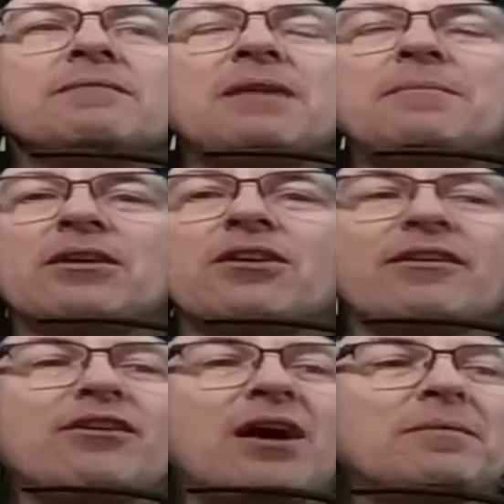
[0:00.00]
maybe a guard
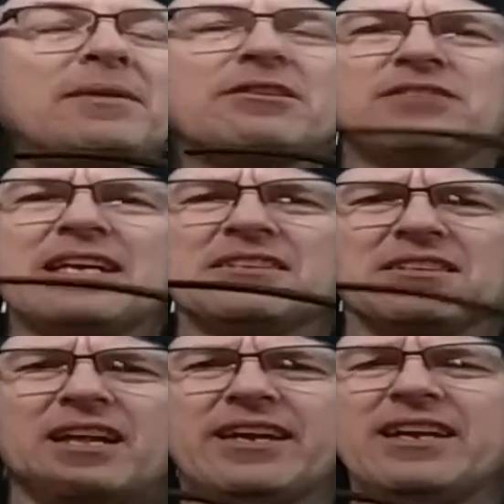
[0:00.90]
compliment goes, that's
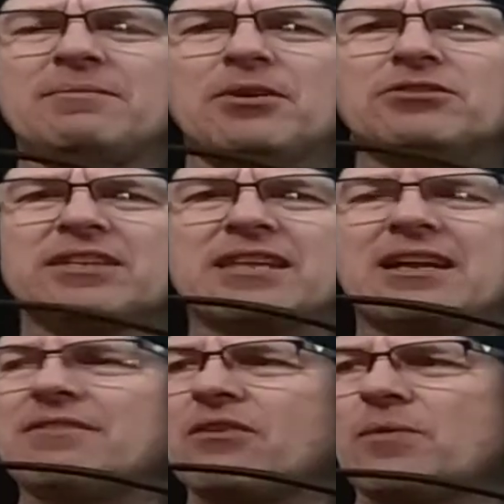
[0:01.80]
unlike any music that
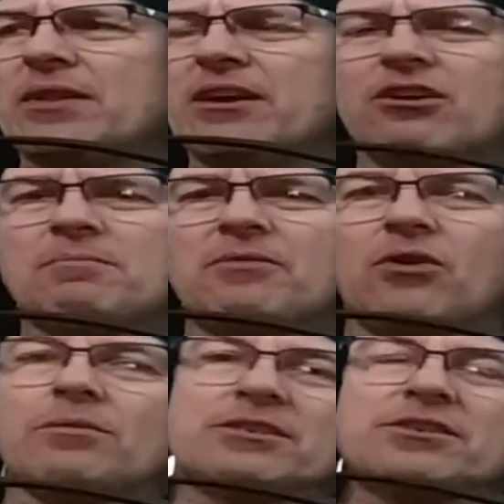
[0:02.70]
I've ever really heard
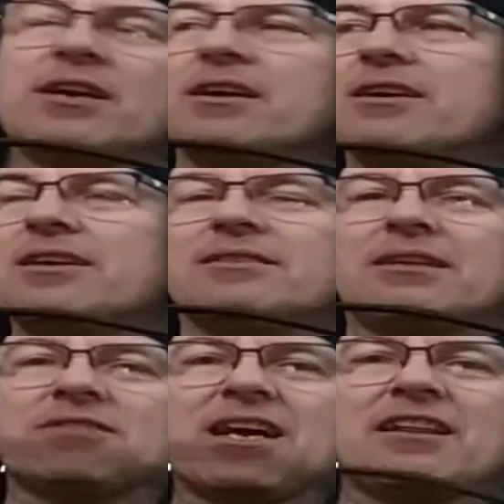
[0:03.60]
before, which that
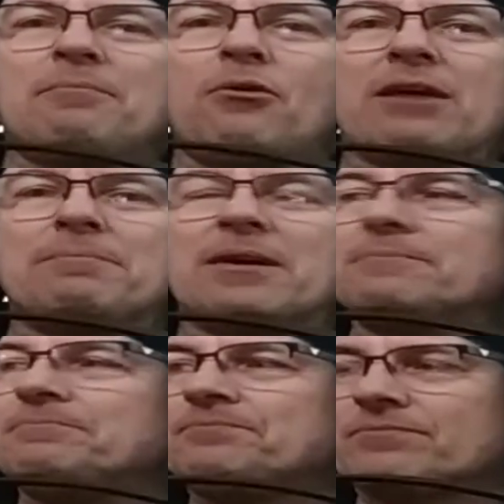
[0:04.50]
was kind of the point.
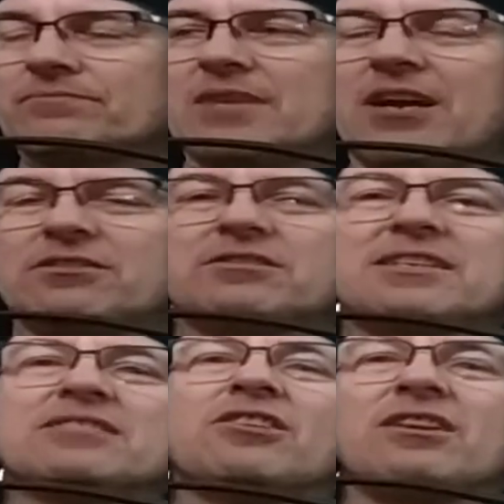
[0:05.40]
But I also
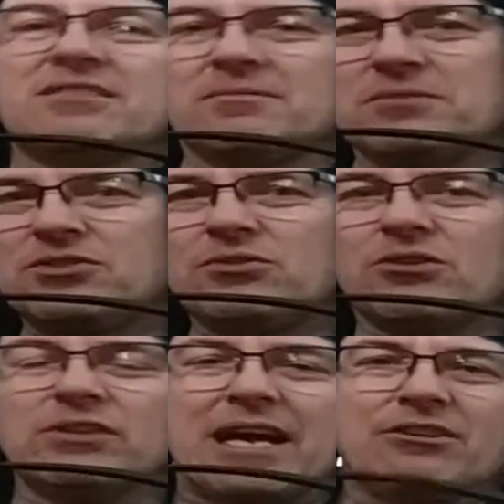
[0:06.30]
sent along some pseudo
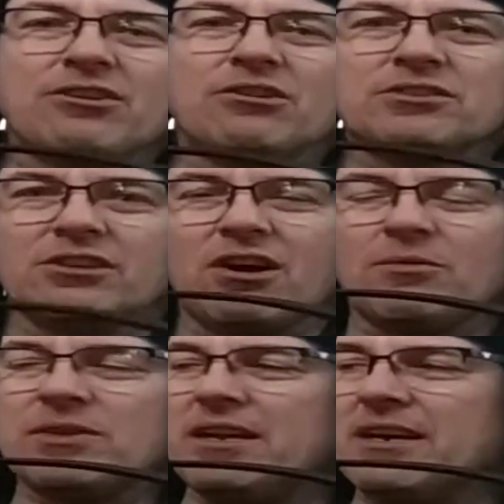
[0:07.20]
liner notes along
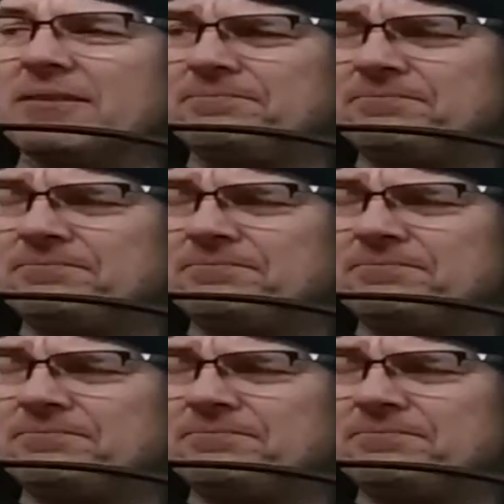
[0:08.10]
with the